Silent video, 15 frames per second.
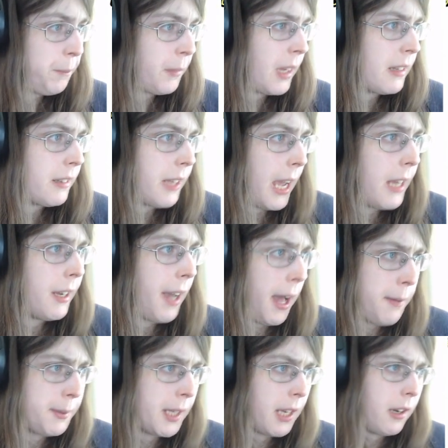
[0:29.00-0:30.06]
10
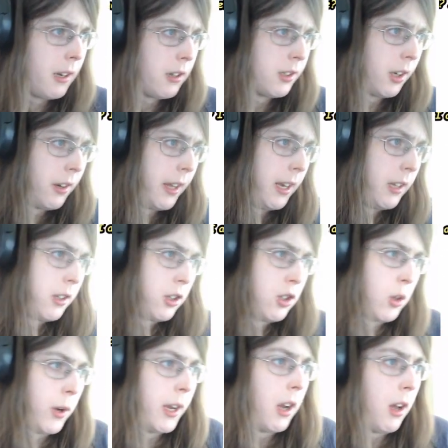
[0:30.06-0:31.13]
GOP senators are needed to
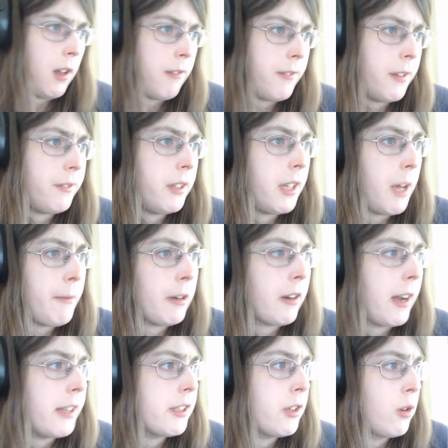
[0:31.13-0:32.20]
join all 50
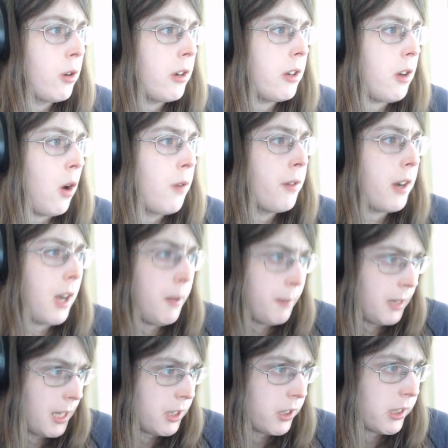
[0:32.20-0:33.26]
Democrats in order to overcome a
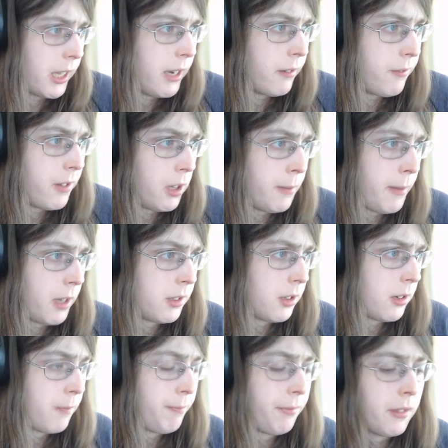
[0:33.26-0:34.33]
legislative
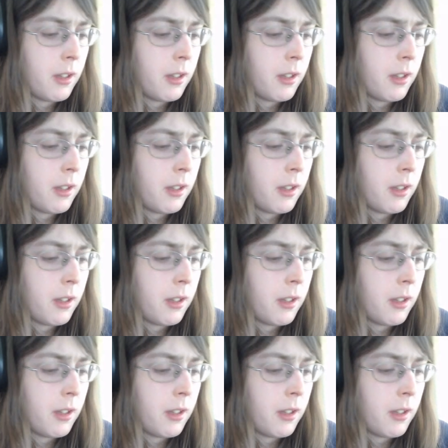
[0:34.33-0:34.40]
filibuster.